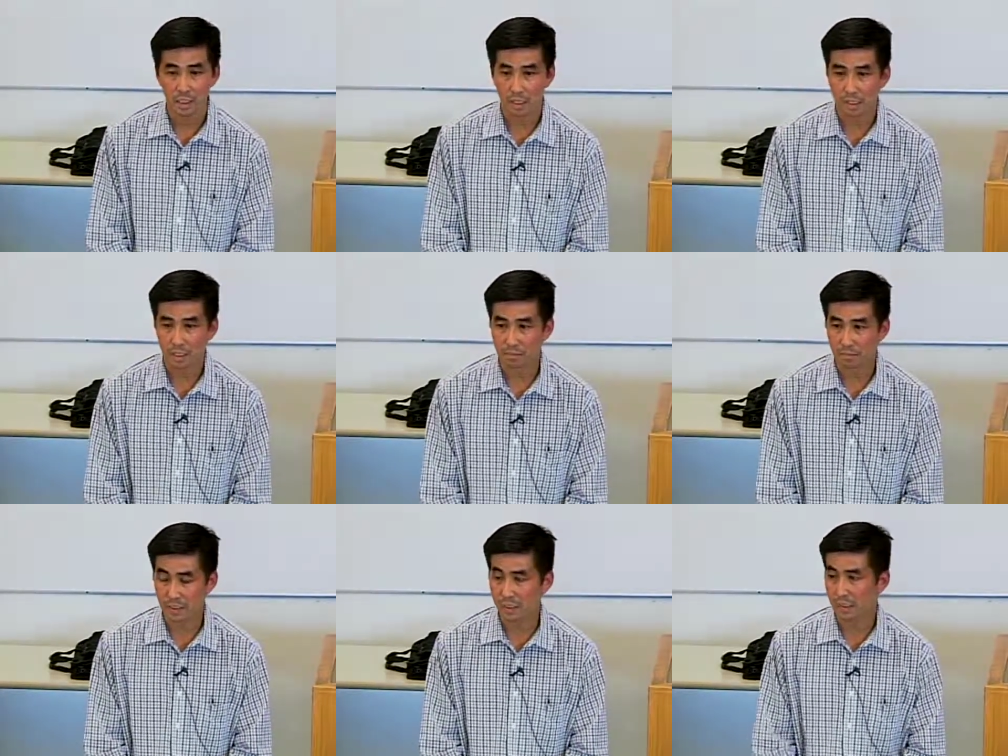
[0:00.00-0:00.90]
Um,
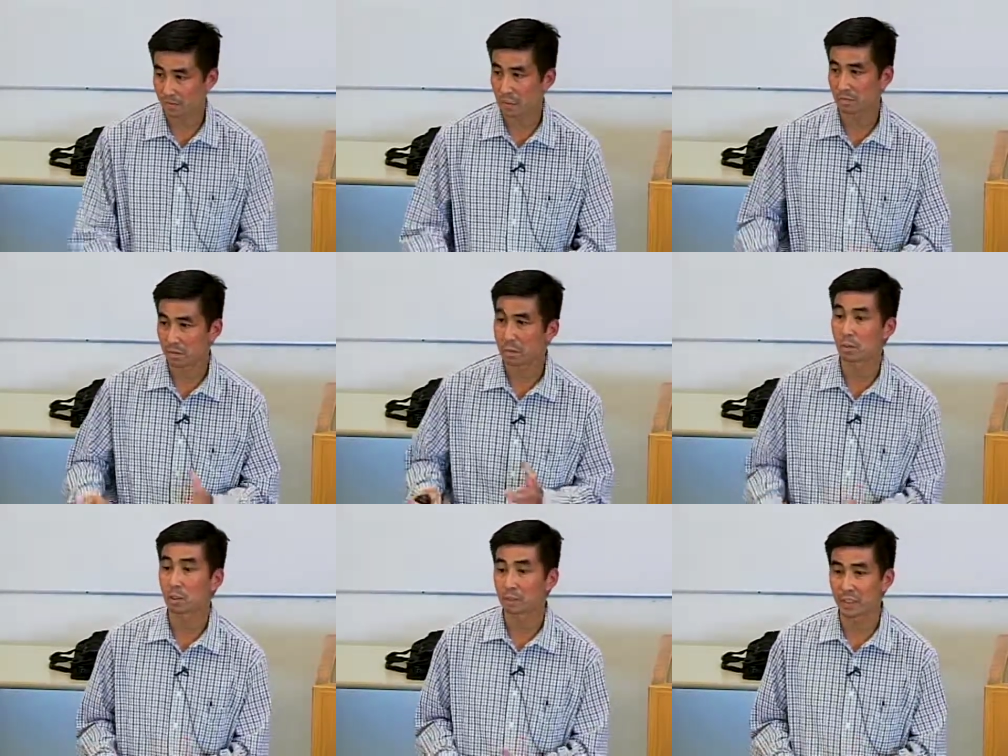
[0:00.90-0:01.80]
I think sometimes people
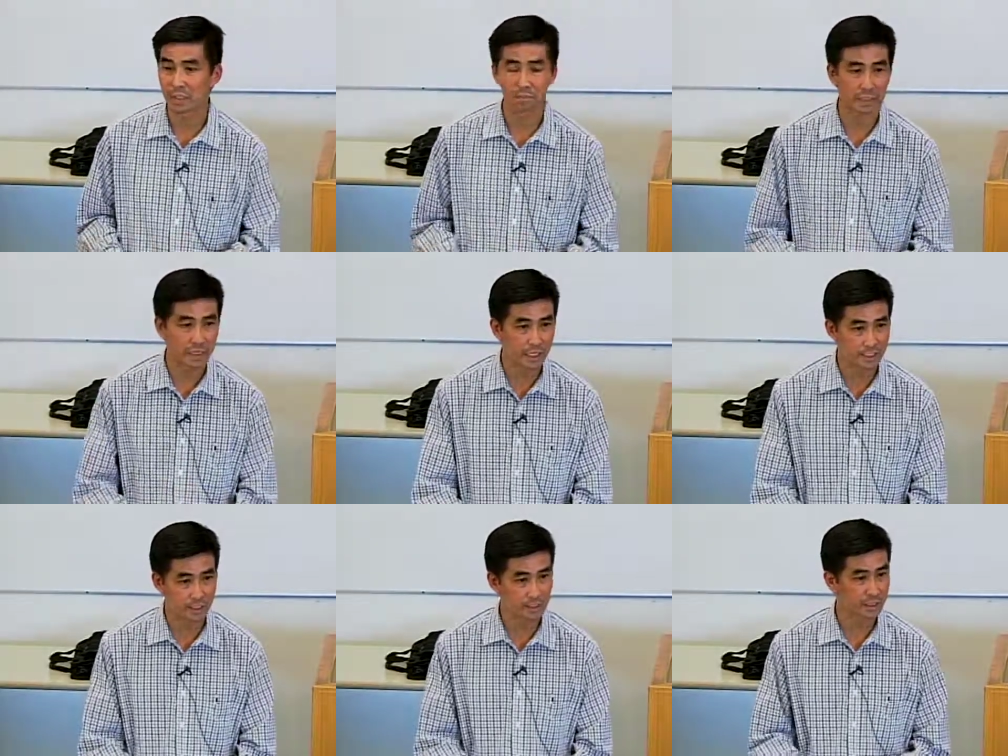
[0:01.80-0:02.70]
hope that
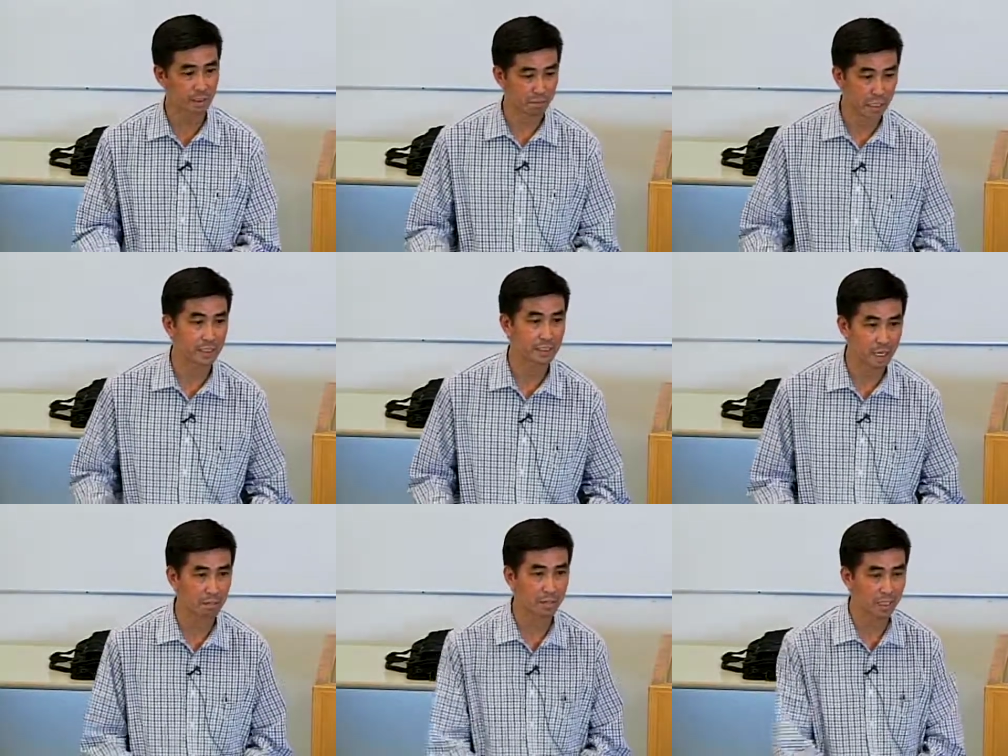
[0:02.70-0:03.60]
medication can stabilize a
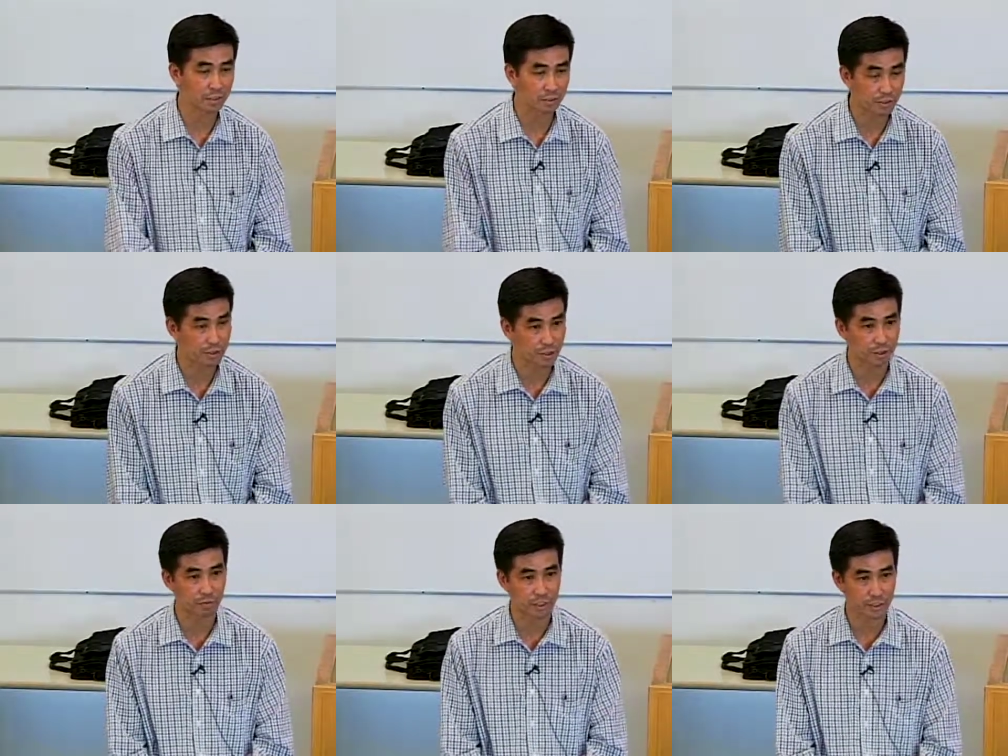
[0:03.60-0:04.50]
complex social
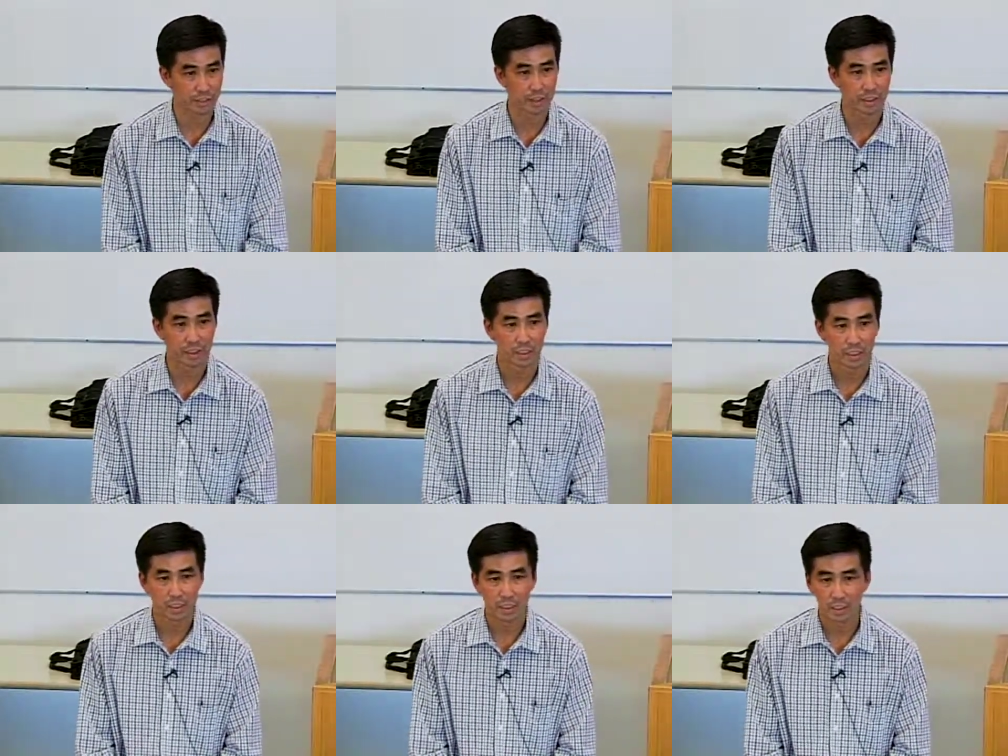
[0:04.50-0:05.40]
situation.
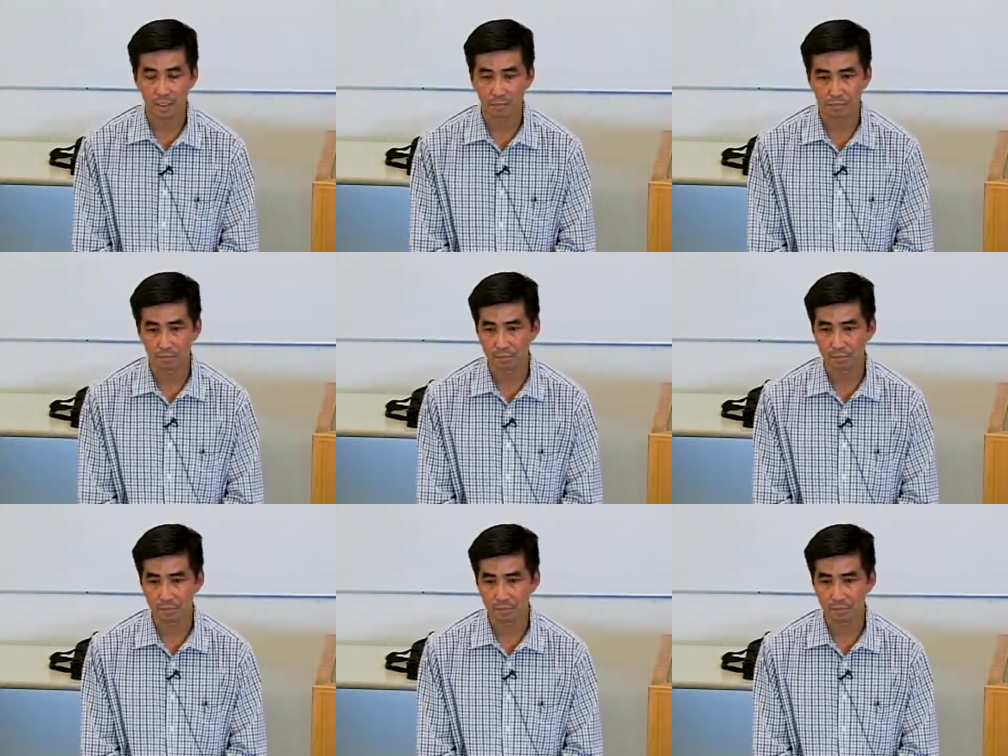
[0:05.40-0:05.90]
Um,